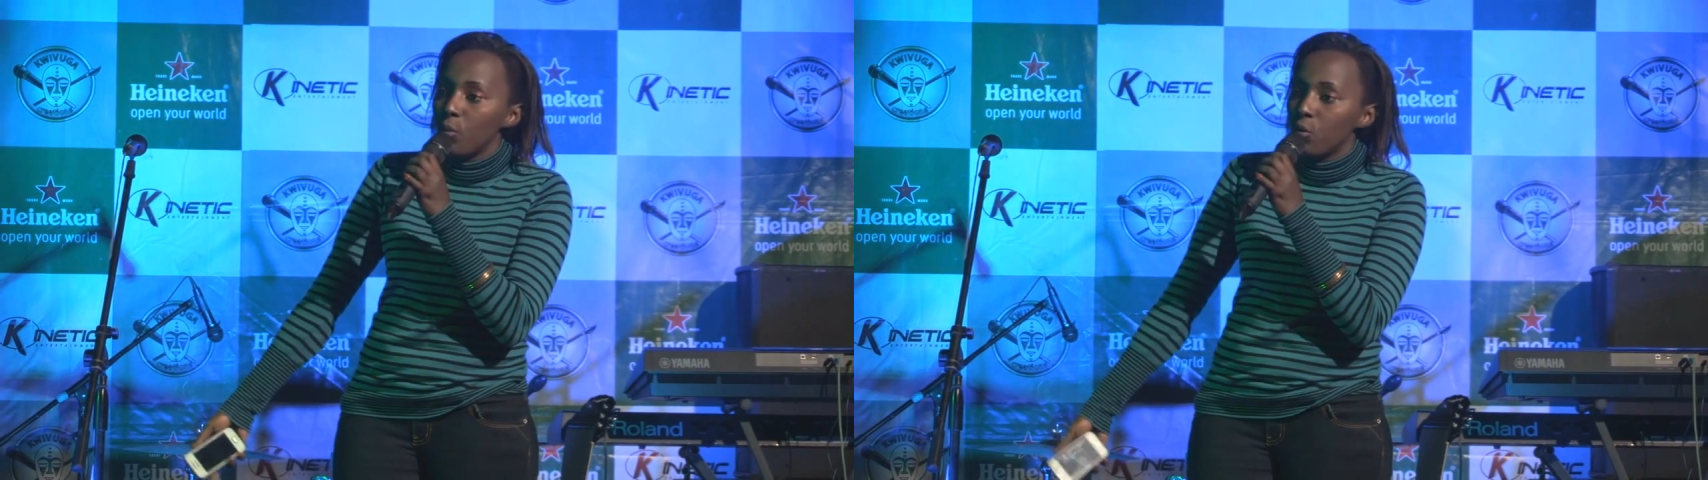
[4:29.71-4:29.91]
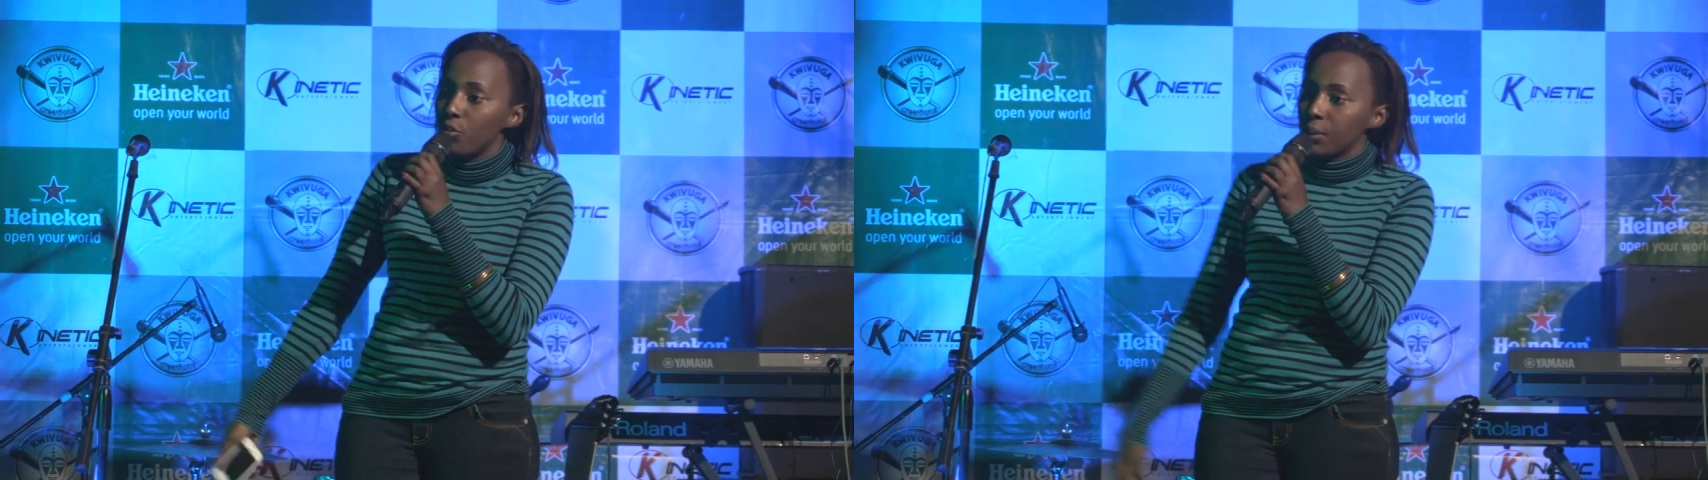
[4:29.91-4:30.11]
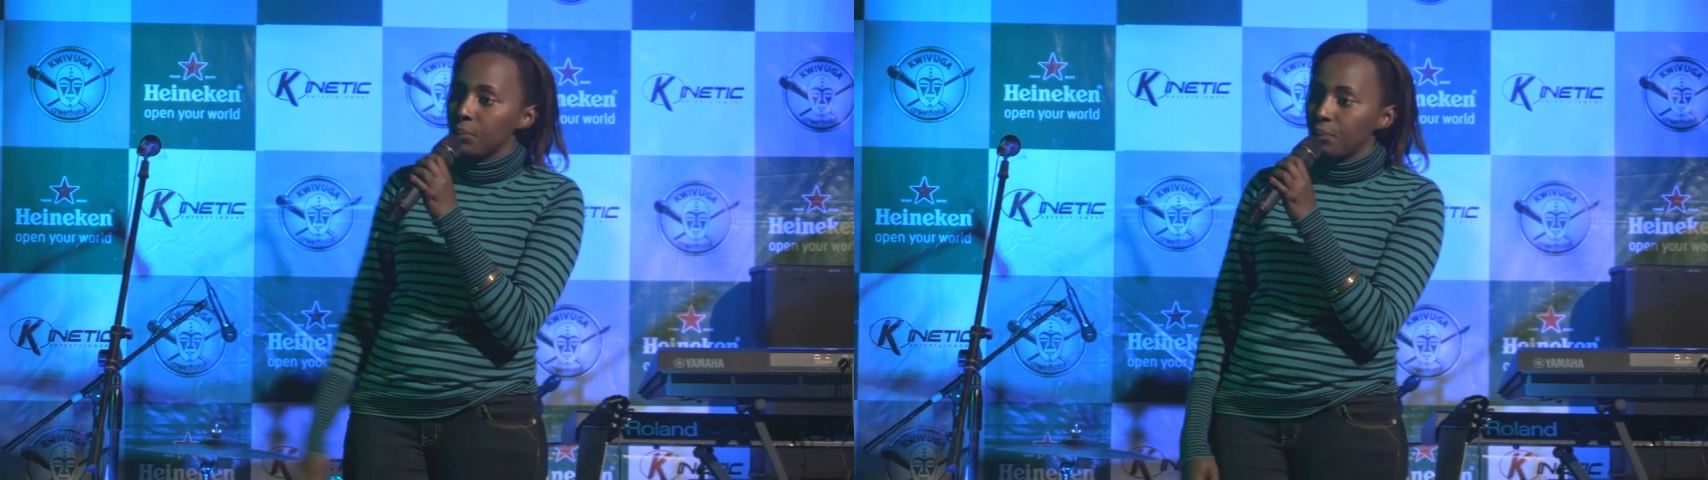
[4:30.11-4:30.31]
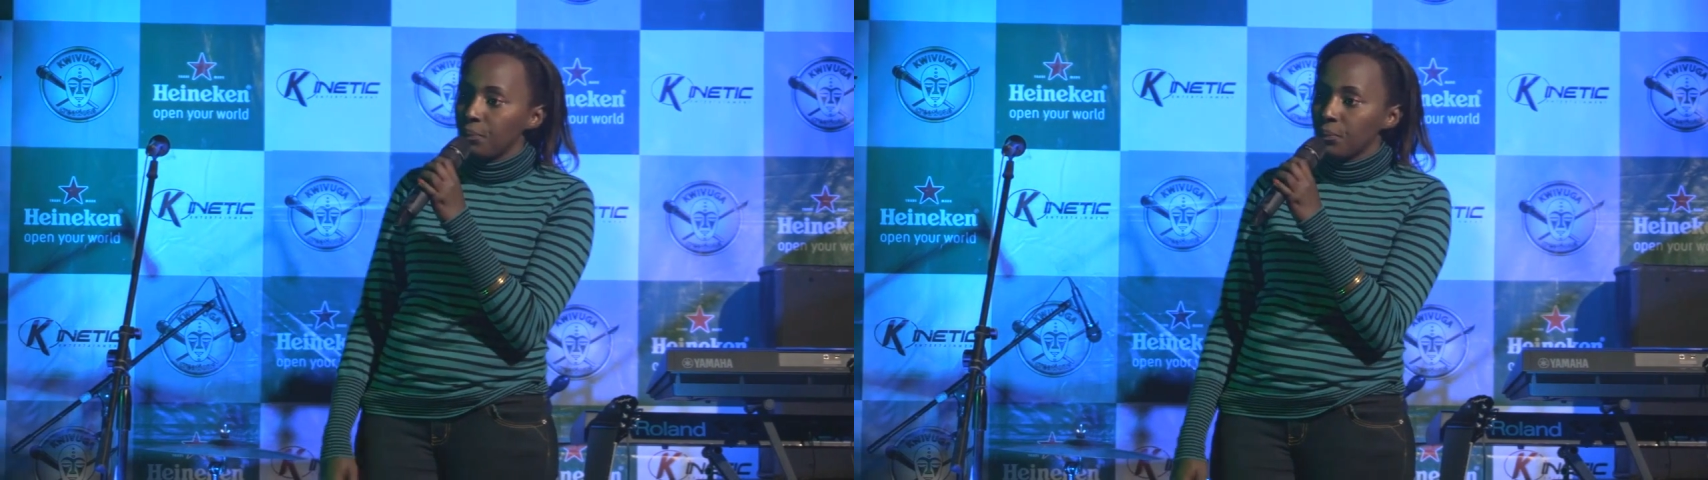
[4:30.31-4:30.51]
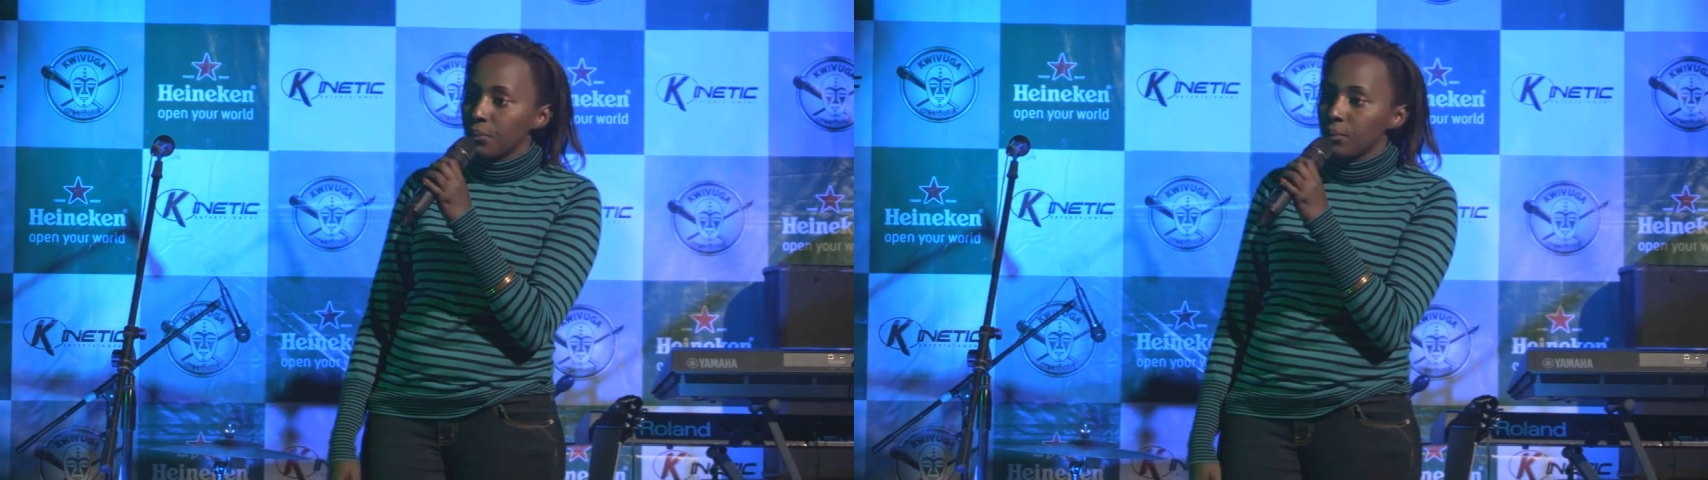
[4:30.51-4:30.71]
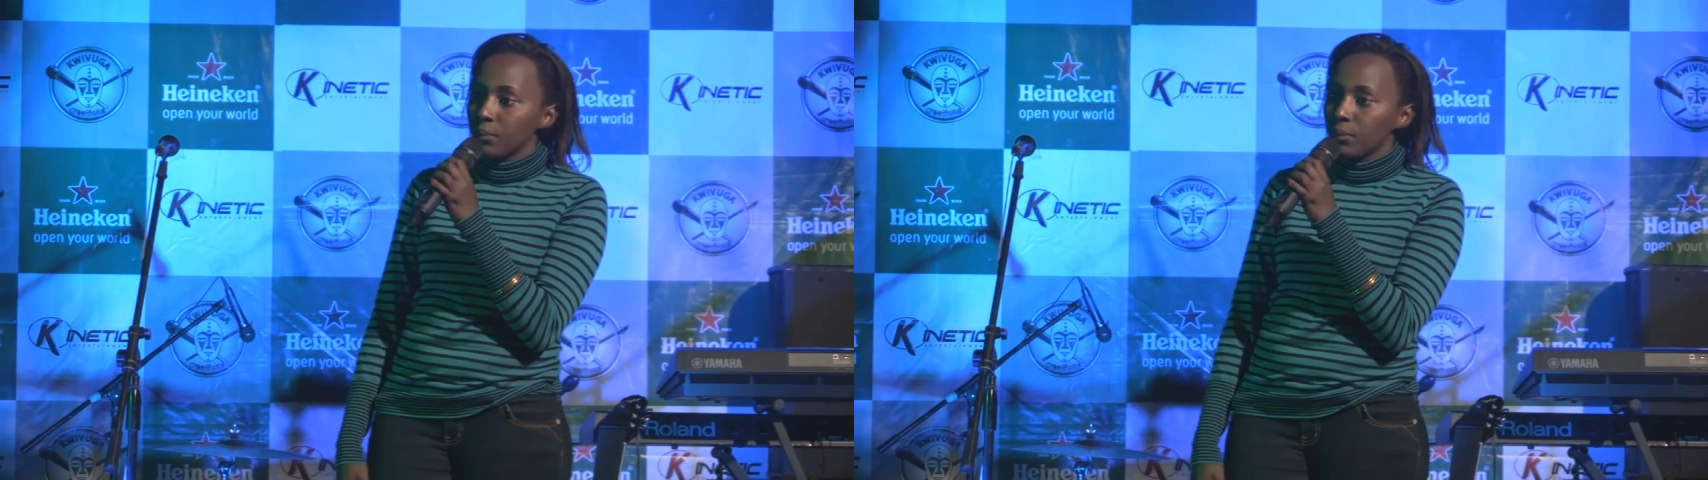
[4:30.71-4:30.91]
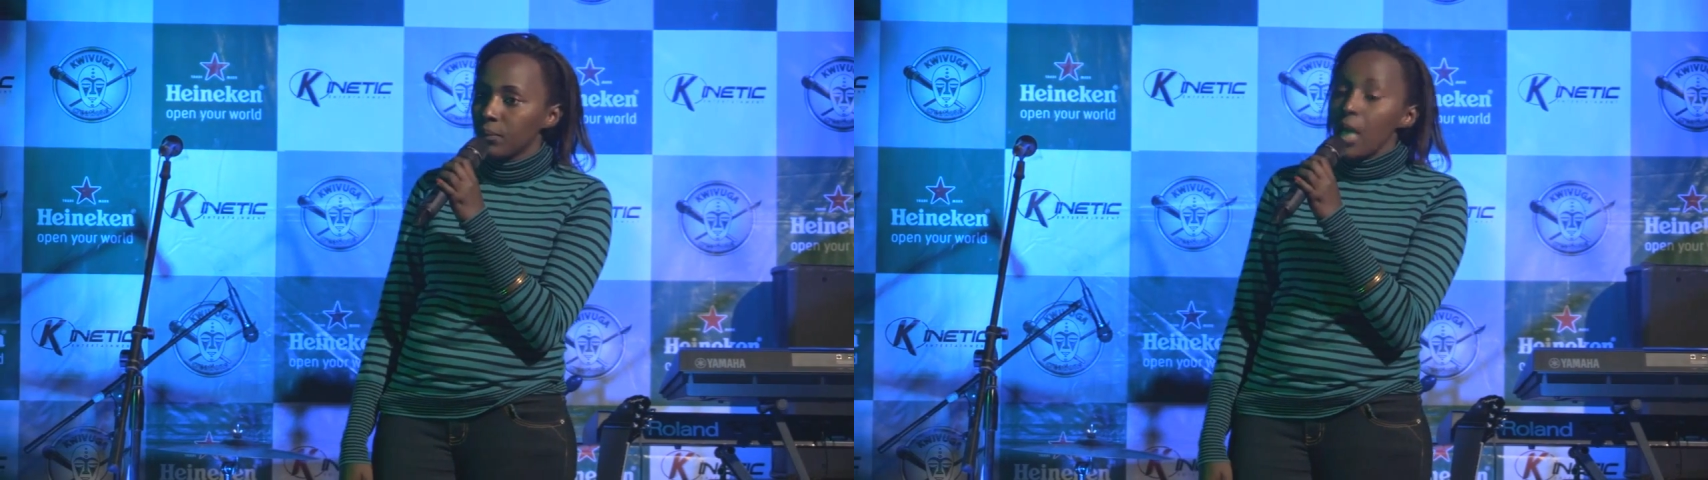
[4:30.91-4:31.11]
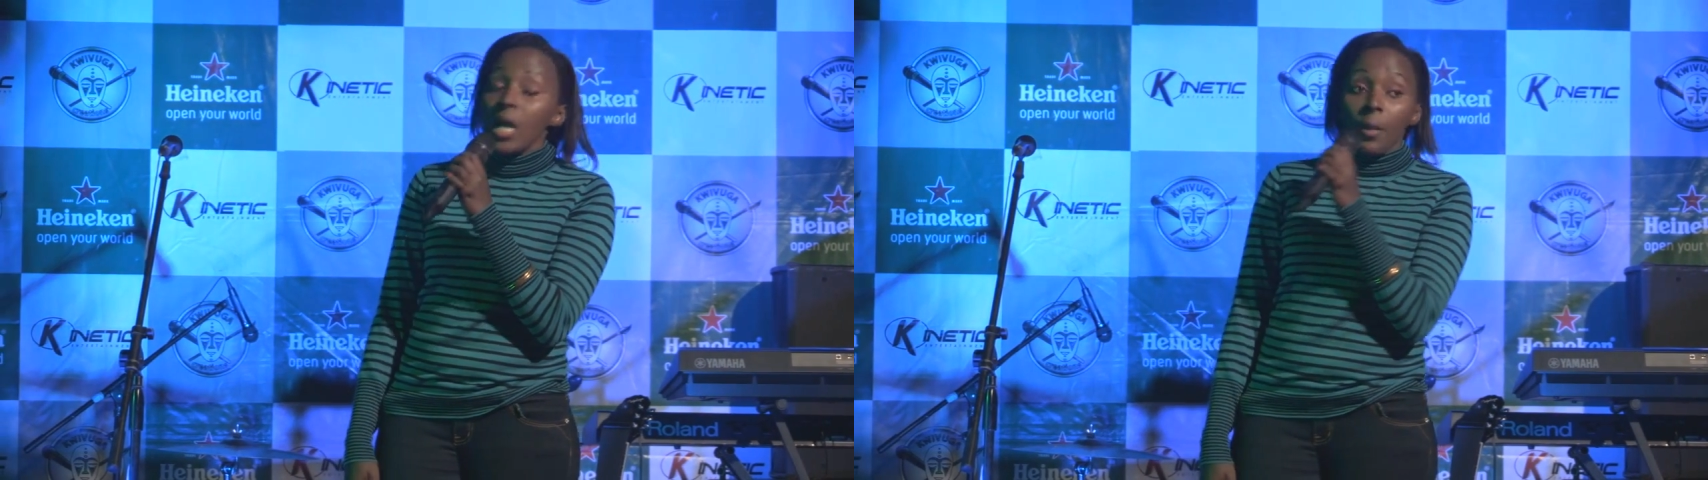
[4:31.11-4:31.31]
movie.
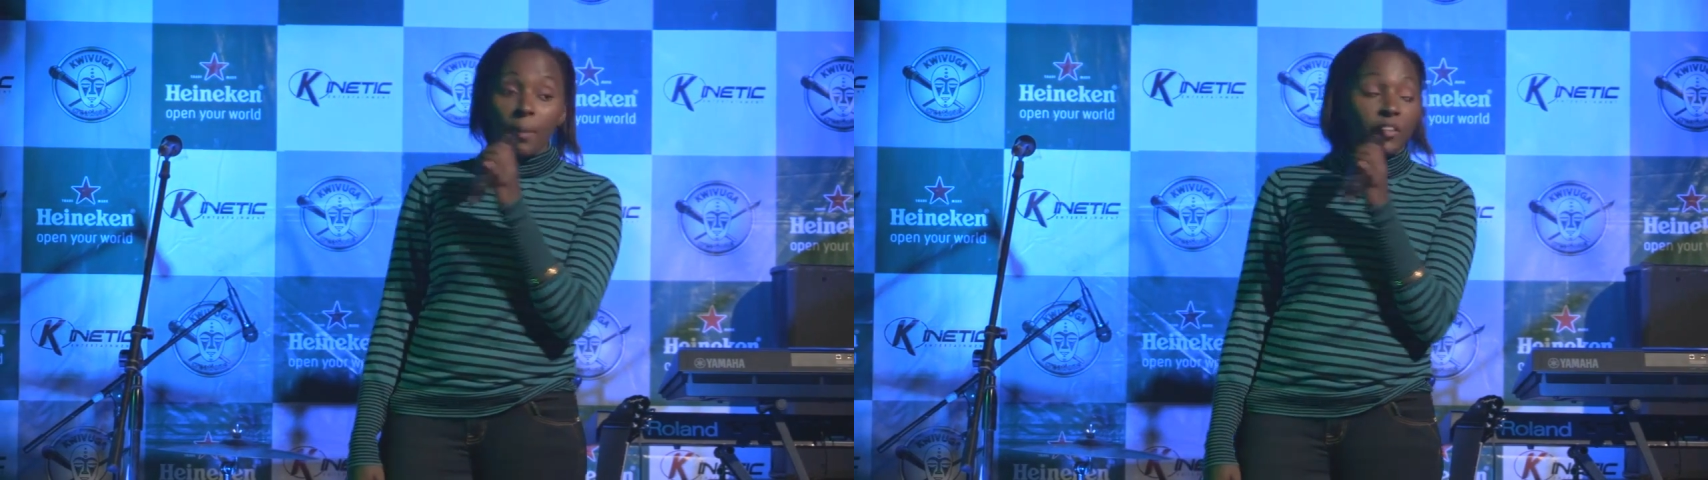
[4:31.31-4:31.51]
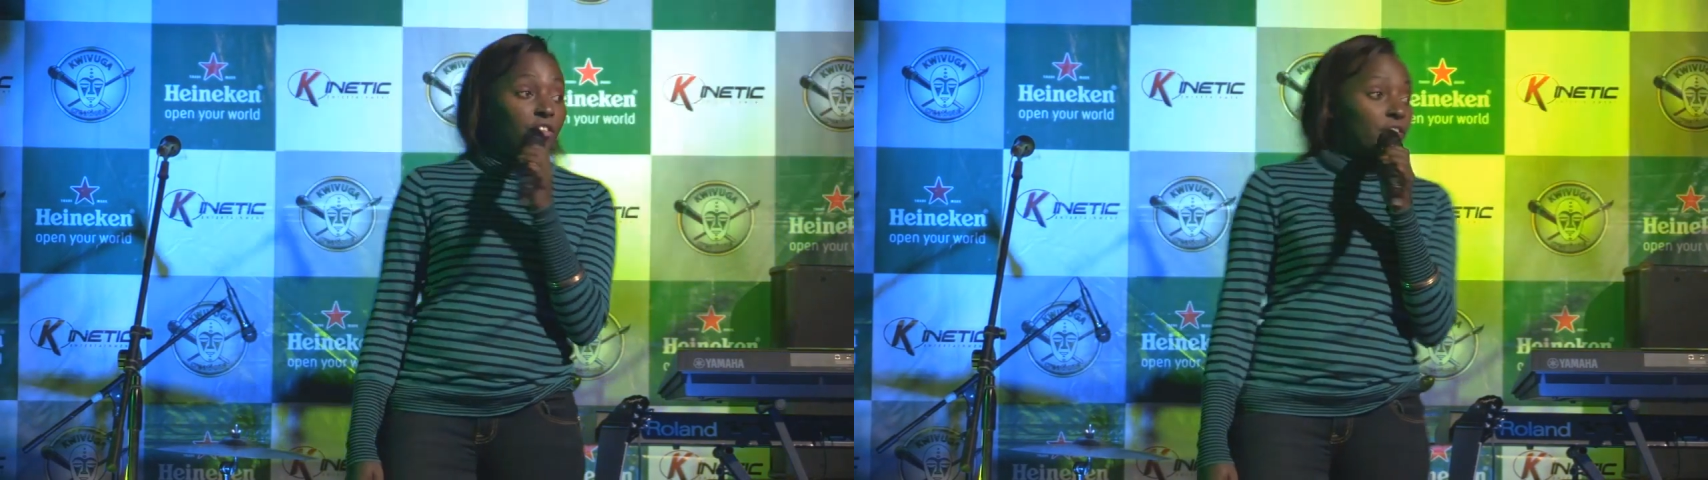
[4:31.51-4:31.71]
But you